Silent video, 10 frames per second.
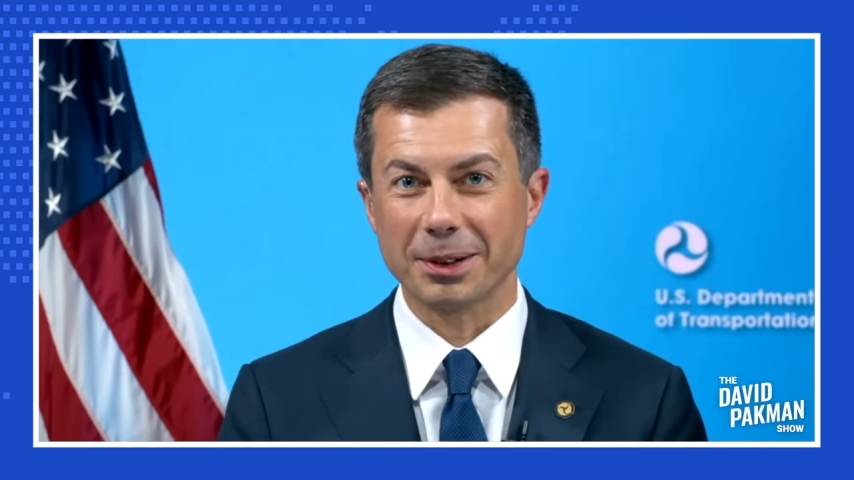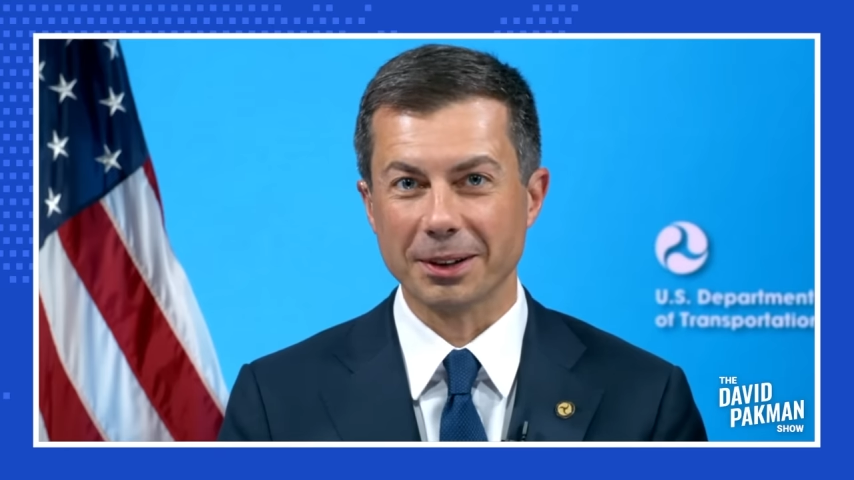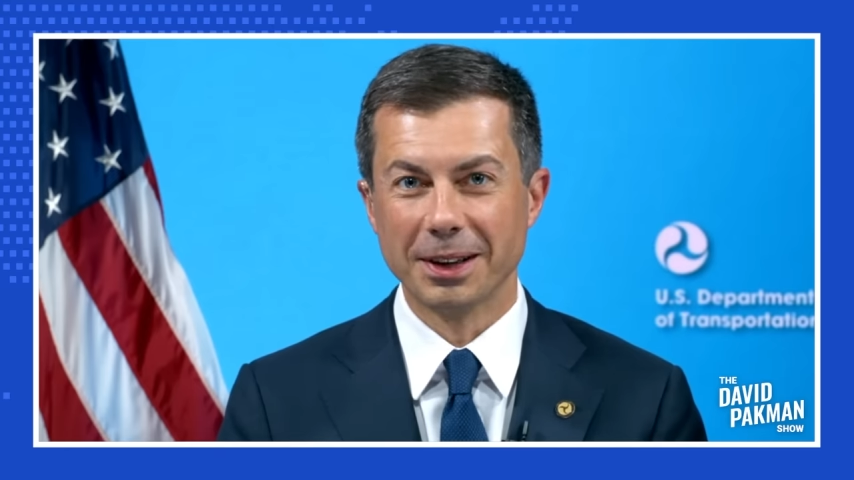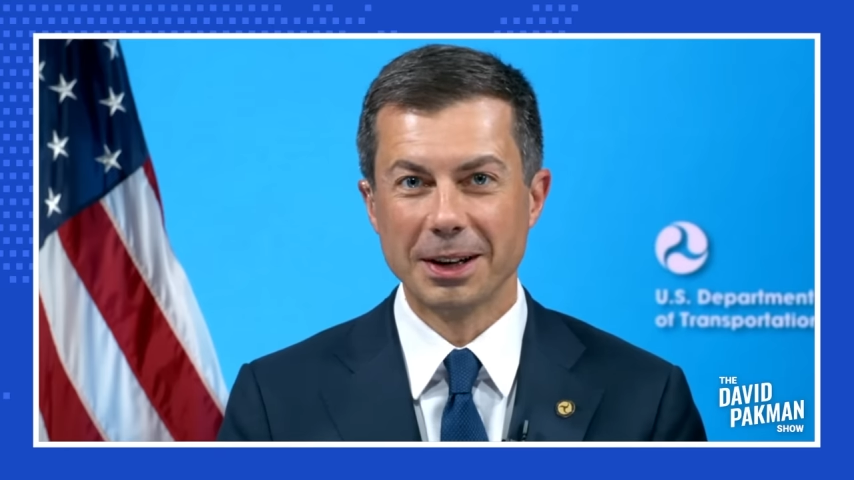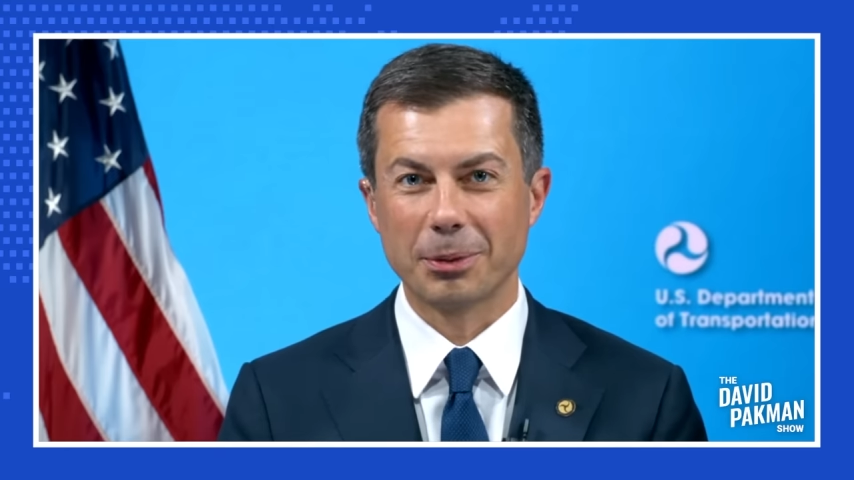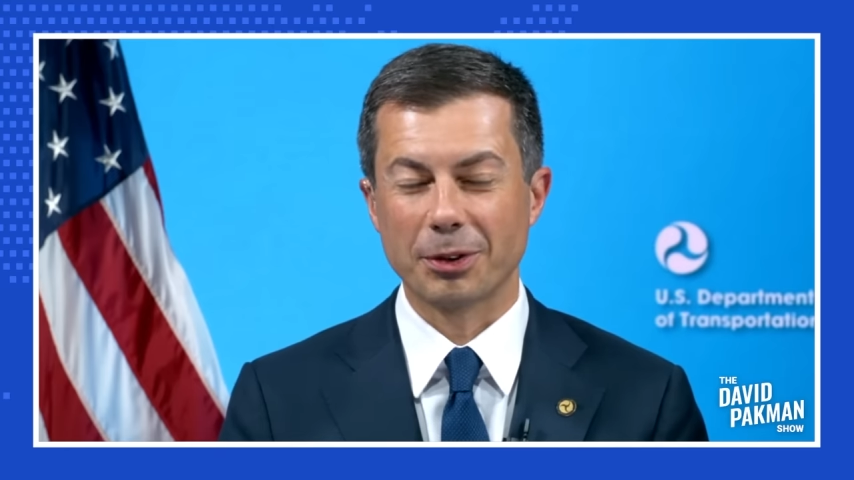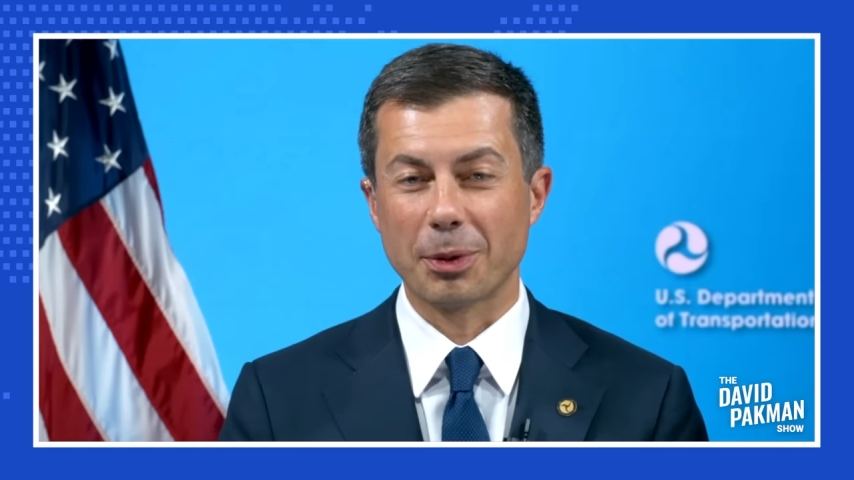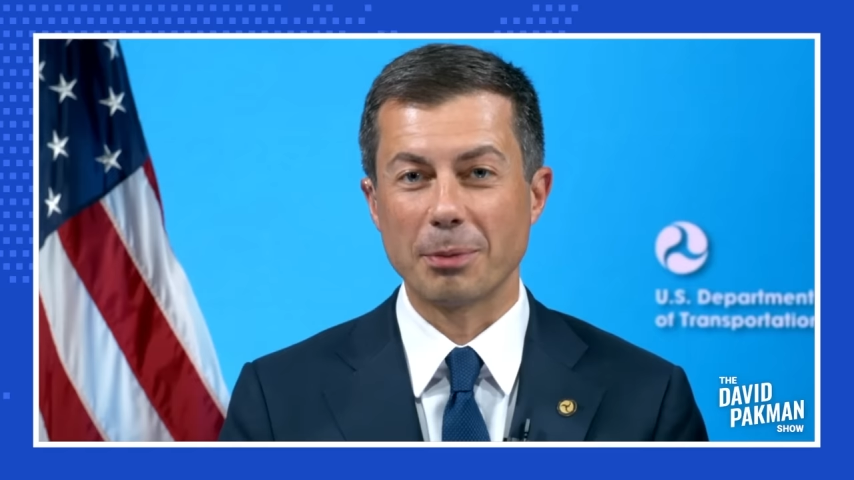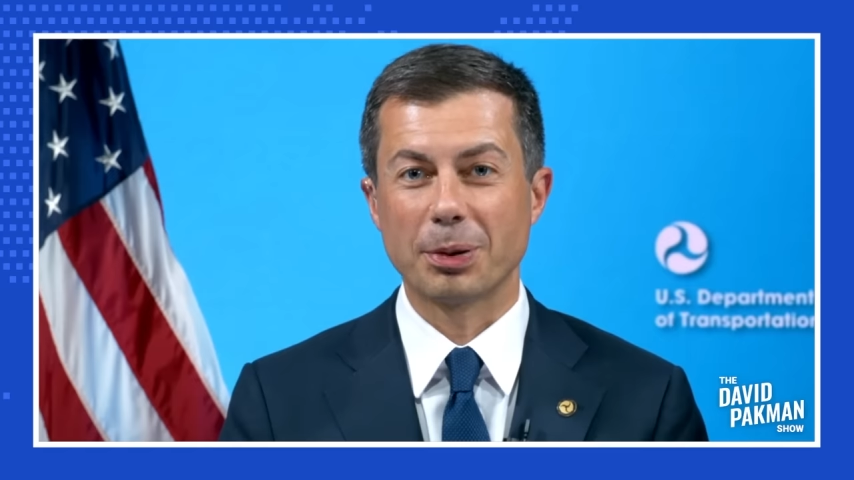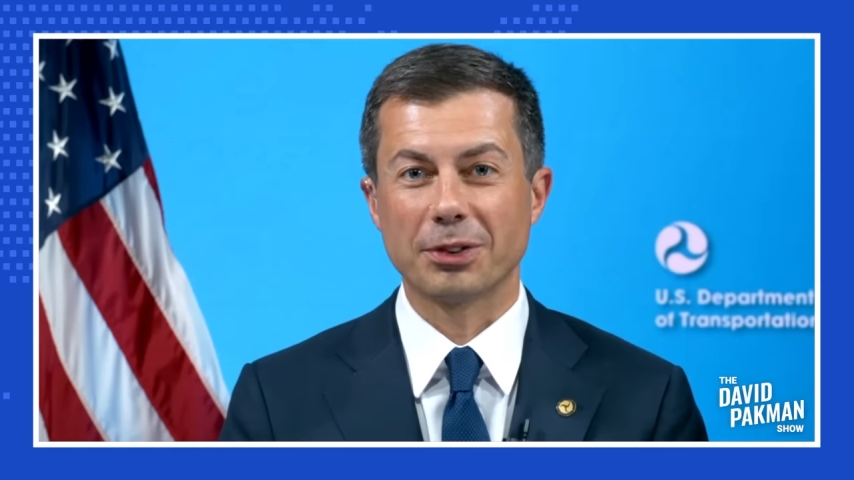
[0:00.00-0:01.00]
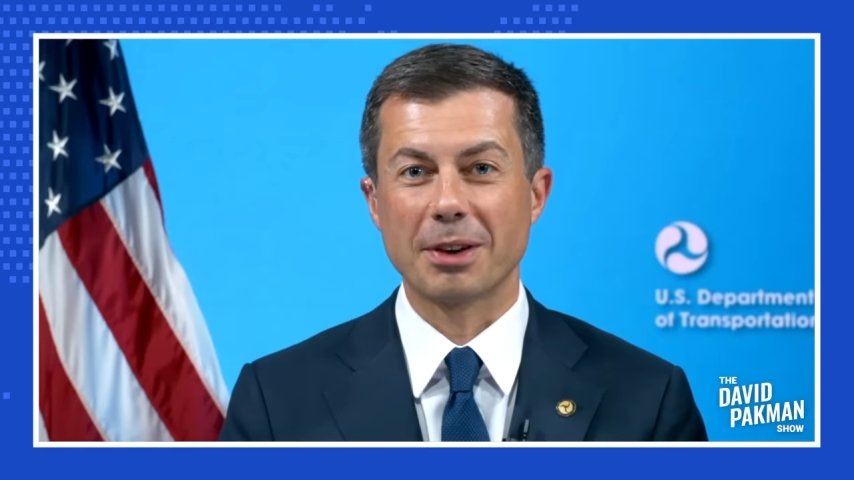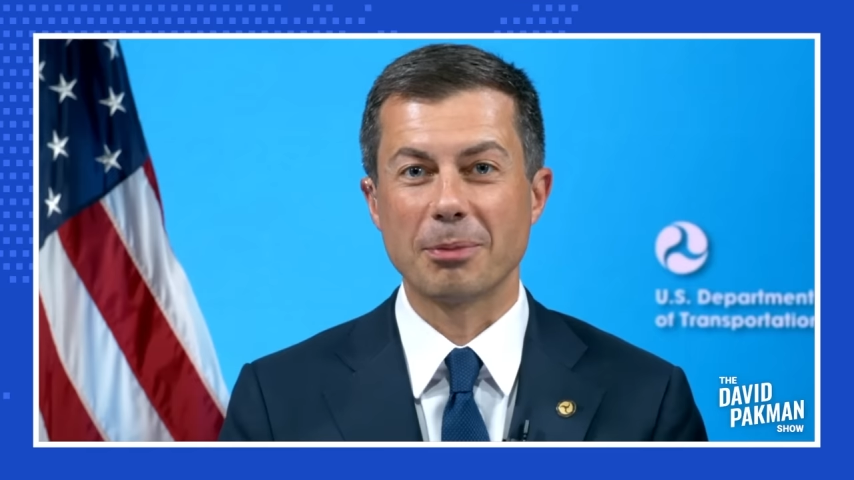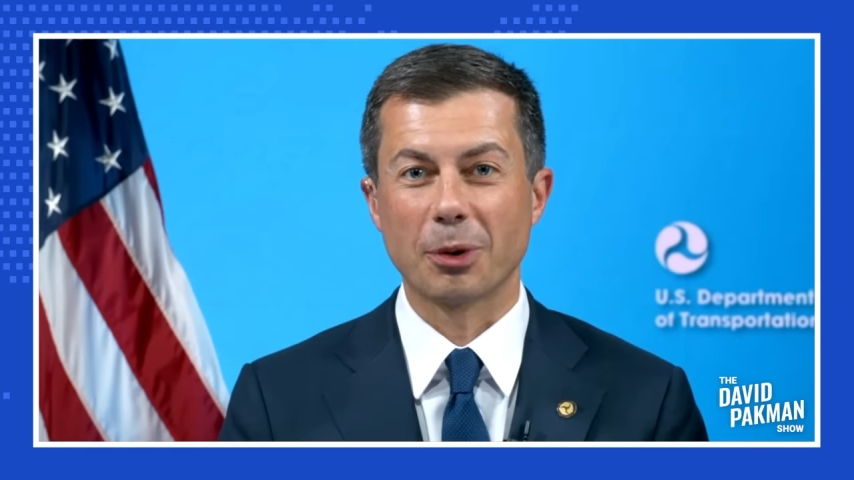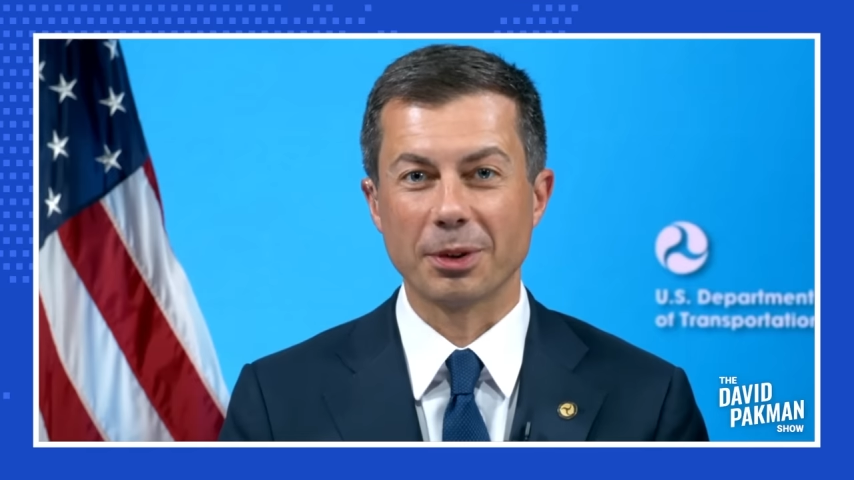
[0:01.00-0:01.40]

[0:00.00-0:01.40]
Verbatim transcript: or which one puts up more